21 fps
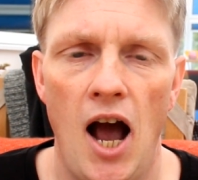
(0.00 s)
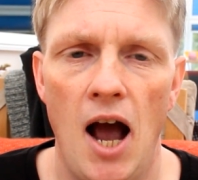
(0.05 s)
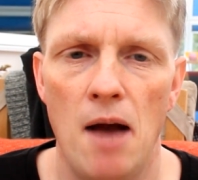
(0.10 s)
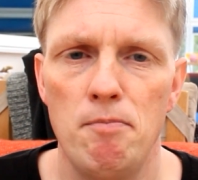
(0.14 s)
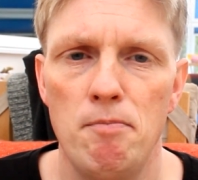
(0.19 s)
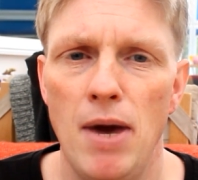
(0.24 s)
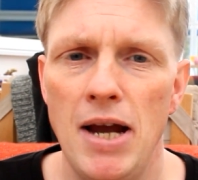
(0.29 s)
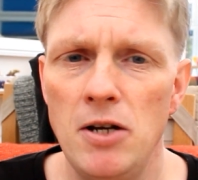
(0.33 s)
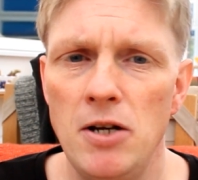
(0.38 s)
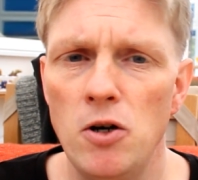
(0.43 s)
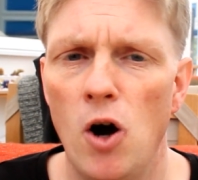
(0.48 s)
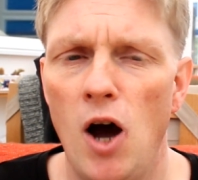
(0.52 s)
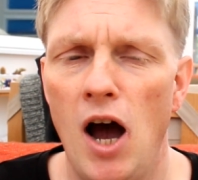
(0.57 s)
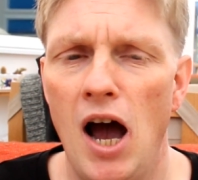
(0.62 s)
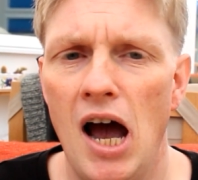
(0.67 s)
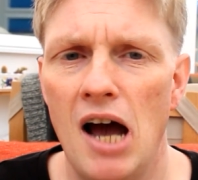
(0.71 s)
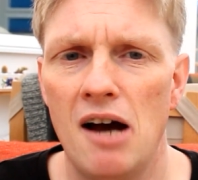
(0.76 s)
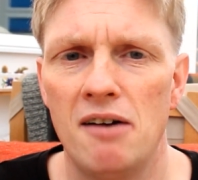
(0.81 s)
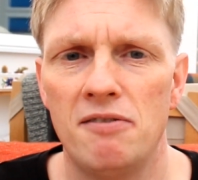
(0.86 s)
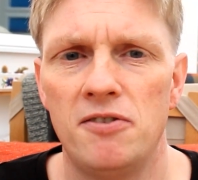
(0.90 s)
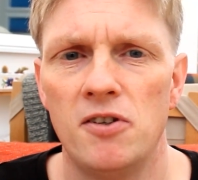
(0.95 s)
I may not
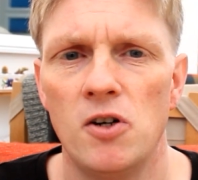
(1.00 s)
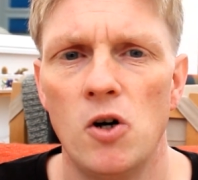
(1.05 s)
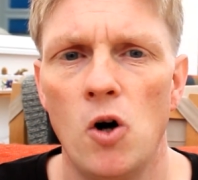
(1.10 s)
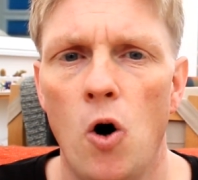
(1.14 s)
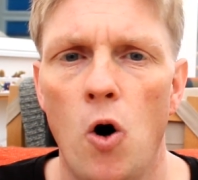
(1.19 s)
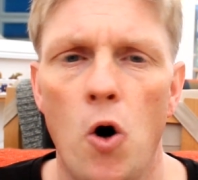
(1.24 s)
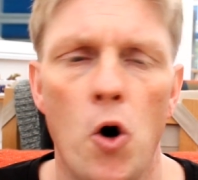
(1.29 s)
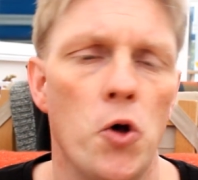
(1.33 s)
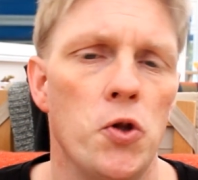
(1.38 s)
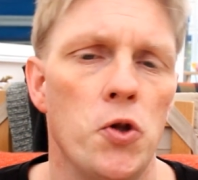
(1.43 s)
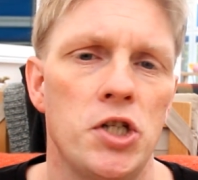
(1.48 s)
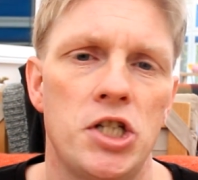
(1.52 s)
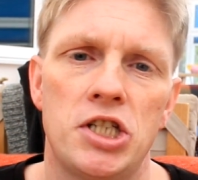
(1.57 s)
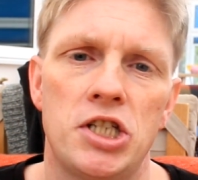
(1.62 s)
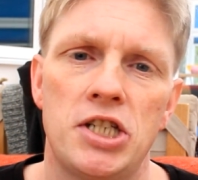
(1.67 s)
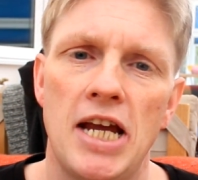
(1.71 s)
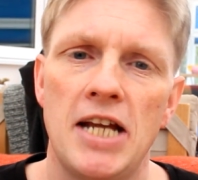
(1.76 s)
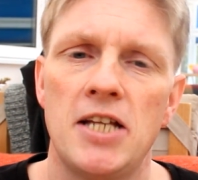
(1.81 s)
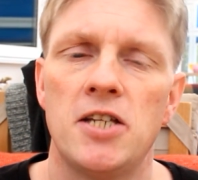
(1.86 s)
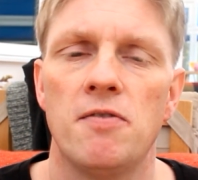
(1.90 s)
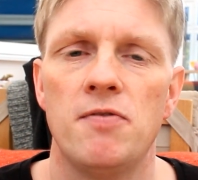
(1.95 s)
have all the
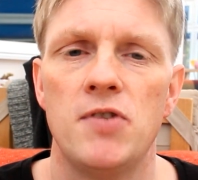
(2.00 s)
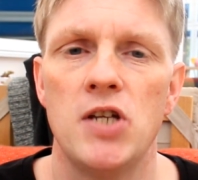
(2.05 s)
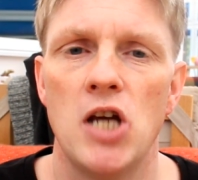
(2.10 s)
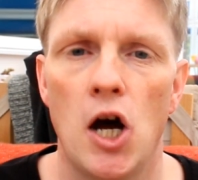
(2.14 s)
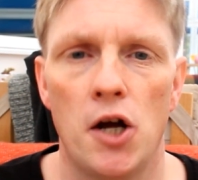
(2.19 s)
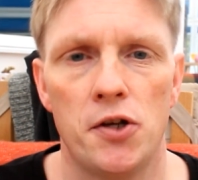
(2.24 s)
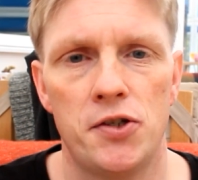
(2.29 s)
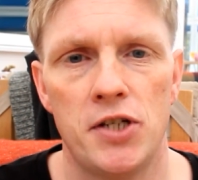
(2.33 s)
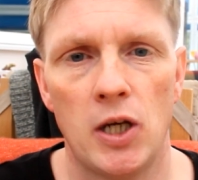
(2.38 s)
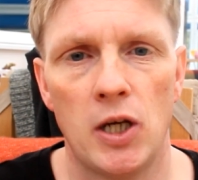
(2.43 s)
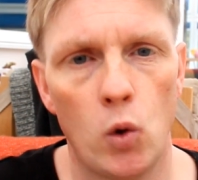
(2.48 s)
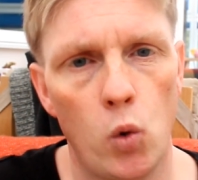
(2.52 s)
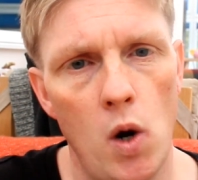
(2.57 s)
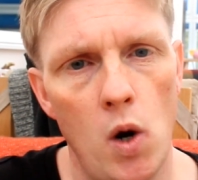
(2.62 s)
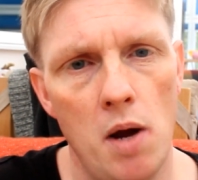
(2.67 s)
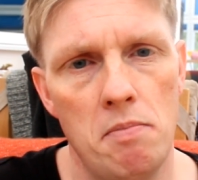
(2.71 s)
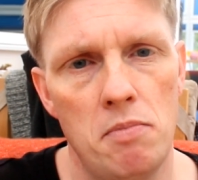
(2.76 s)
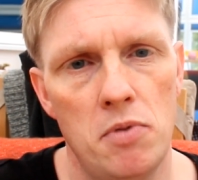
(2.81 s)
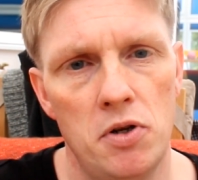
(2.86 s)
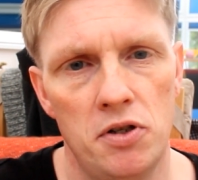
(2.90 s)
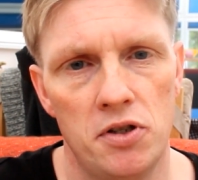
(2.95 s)
state-of-the-art
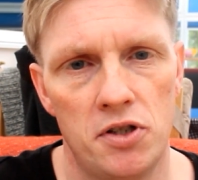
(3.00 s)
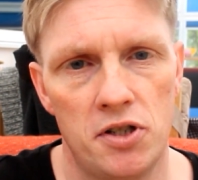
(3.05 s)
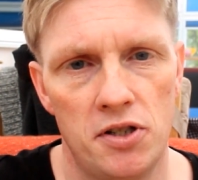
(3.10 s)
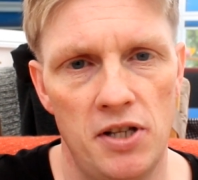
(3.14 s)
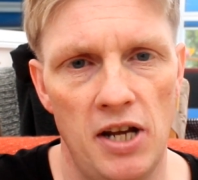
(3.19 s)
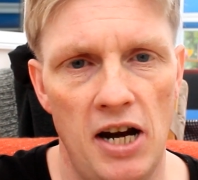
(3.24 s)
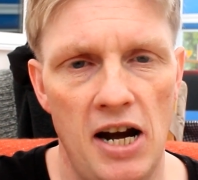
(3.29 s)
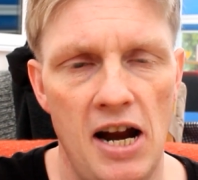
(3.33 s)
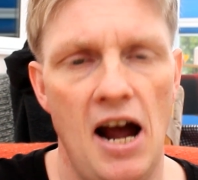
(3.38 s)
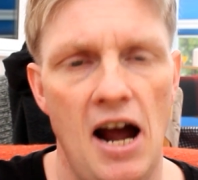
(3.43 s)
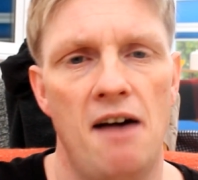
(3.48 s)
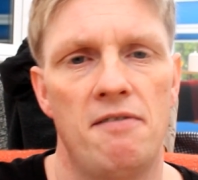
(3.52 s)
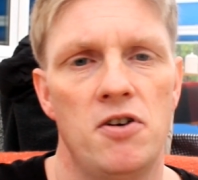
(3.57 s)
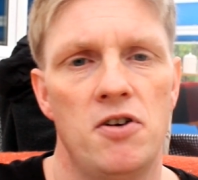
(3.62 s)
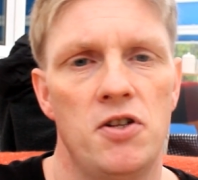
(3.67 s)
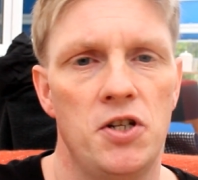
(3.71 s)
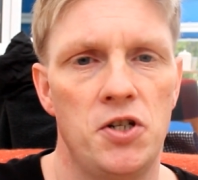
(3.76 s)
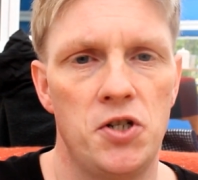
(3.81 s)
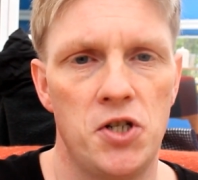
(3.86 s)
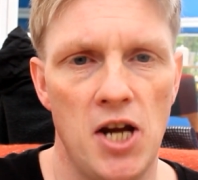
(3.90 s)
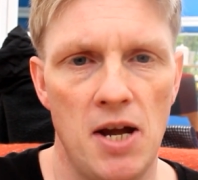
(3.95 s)
equipment that I have
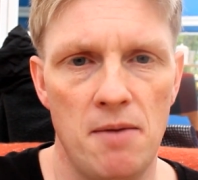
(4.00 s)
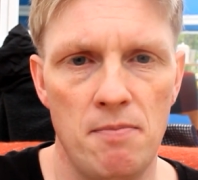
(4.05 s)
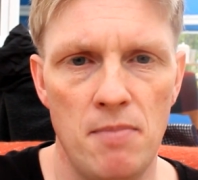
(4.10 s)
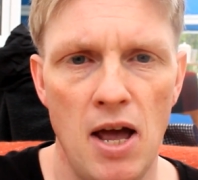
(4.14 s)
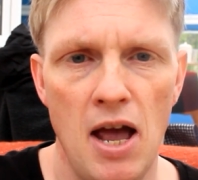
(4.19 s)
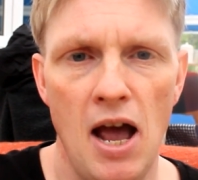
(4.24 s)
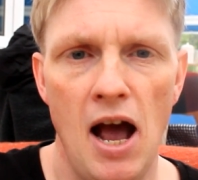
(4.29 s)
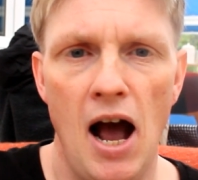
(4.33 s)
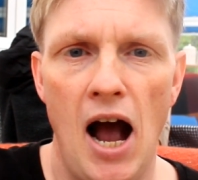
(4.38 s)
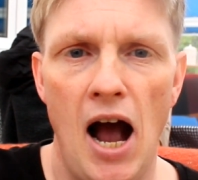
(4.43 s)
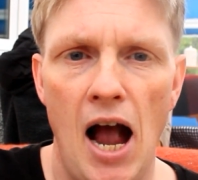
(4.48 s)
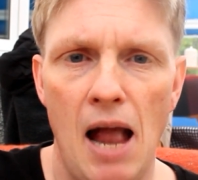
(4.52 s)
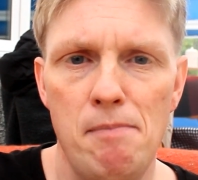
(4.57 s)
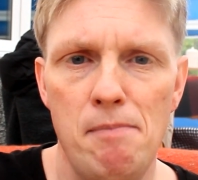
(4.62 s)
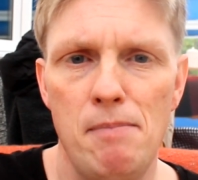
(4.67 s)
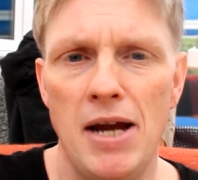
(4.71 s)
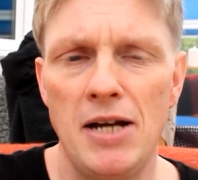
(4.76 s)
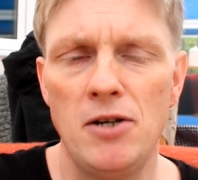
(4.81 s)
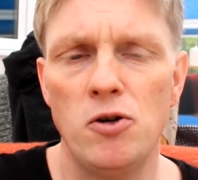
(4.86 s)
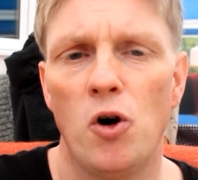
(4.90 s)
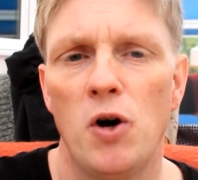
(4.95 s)
at the gym. I
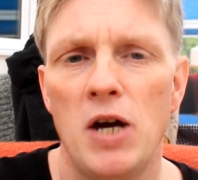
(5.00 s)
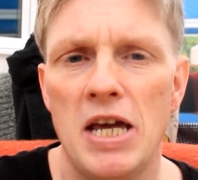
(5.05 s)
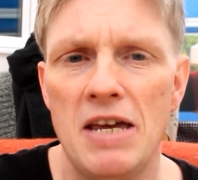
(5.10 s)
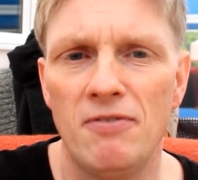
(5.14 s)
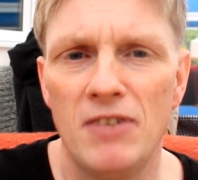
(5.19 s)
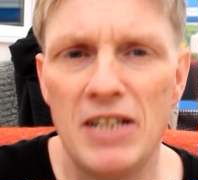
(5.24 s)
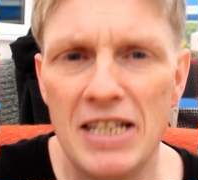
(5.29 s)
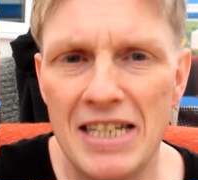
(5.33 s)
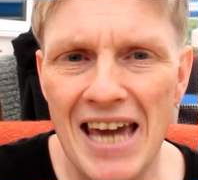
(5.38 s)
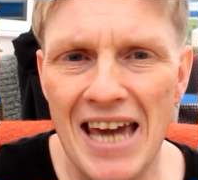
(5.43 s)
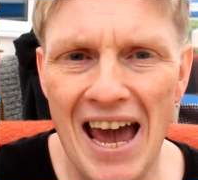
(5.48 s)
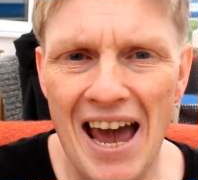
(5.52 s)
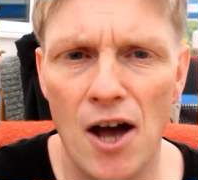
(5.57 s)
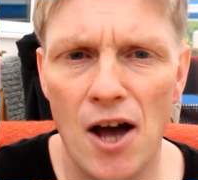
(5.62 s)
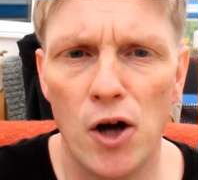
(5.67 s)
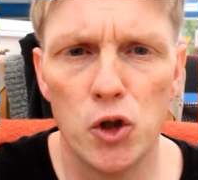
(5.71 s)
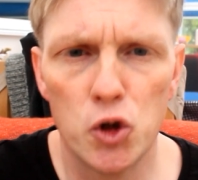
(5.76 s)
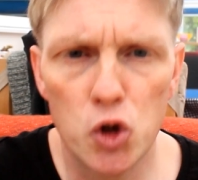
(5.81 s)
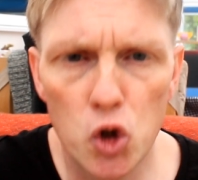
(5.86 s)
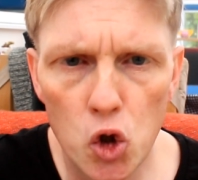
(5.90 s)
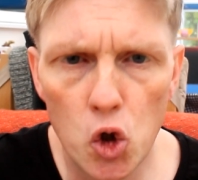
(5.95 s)
may not even
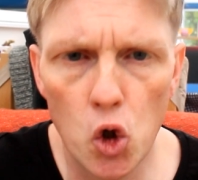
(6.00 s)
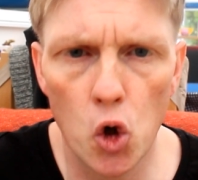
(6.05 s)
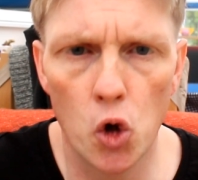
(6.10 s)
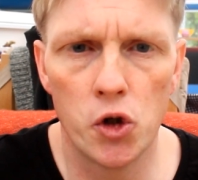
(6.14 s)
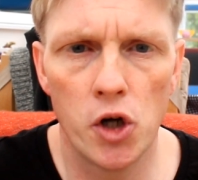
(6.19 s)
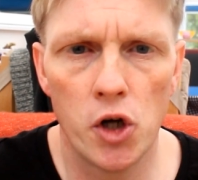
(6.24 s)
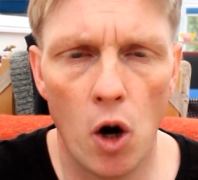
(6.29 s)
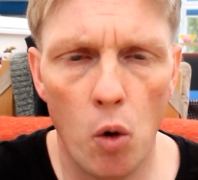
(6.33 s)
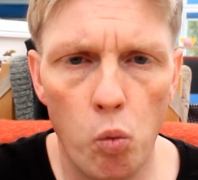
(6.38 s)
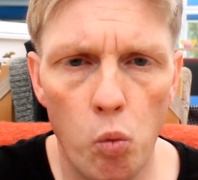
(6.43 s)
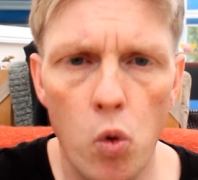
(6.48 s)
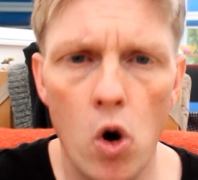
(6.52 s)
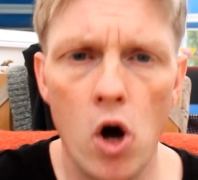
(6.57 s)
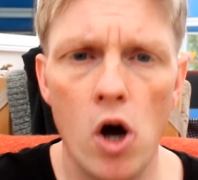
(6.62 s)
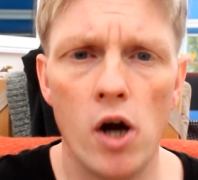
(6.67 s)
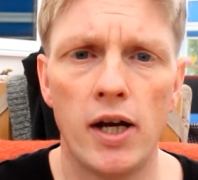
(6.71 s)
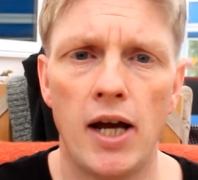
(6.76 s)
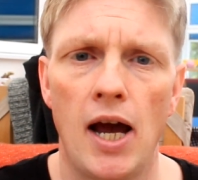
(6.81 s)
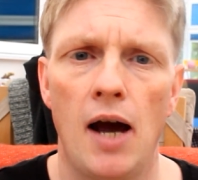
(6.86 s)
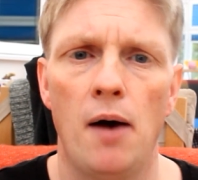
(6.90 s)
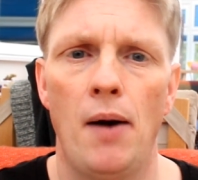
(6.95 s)
get as good a
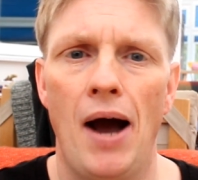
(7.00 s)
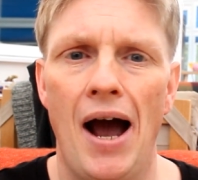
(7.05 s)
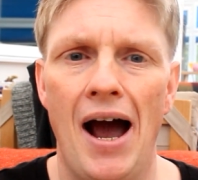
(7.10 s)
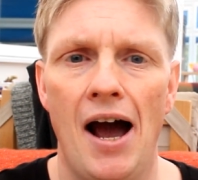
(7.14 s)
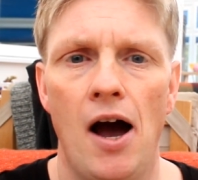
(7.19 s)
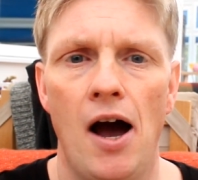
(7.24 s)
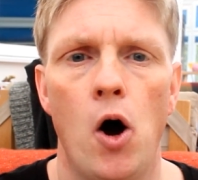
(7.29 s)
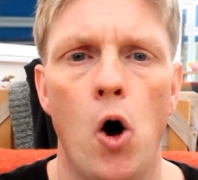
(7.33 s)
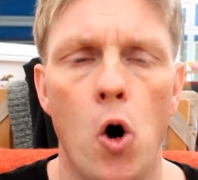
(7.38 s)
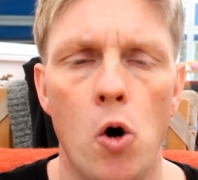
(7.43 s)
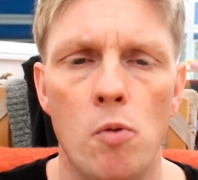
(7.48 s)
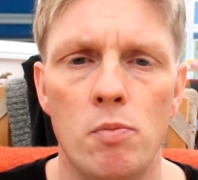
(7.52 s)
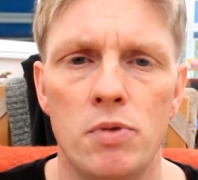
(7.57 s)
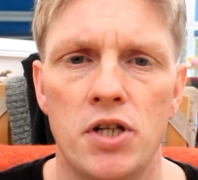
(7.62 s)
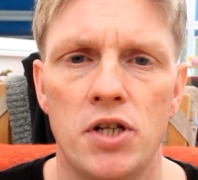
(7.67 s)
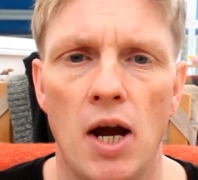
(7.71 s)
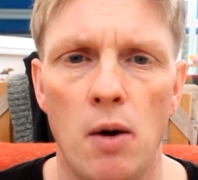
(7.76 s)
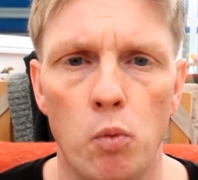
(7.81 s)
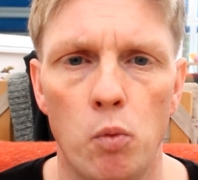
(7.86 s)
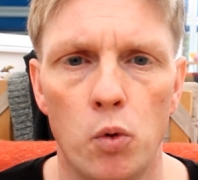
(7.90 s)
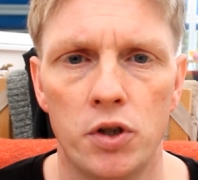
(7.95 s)
workout at home
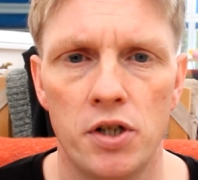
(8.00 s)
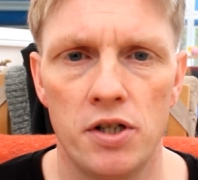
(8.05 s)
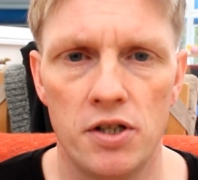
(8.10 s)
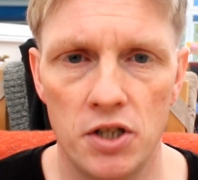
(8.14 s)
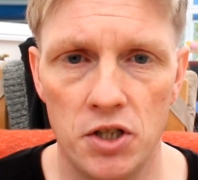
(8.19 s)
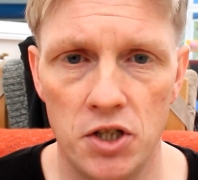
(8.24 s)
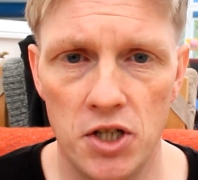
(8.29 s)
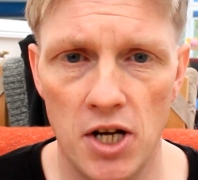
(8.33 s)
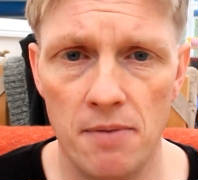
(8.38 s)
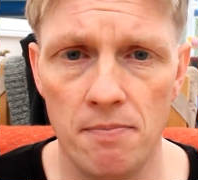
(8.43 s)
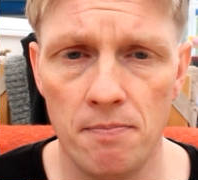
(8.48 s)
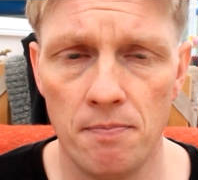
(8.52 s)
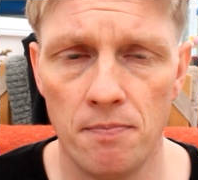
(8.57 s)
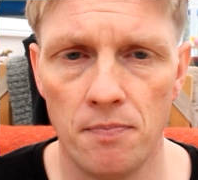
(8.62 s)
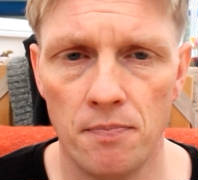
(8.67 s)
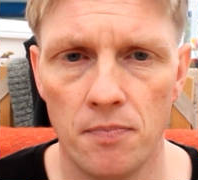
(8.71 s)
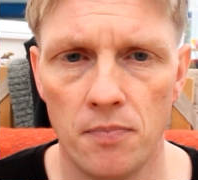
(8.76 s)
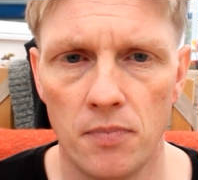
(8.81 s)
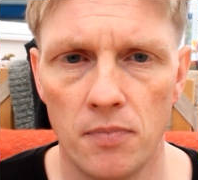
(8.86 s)
as I would at the gym.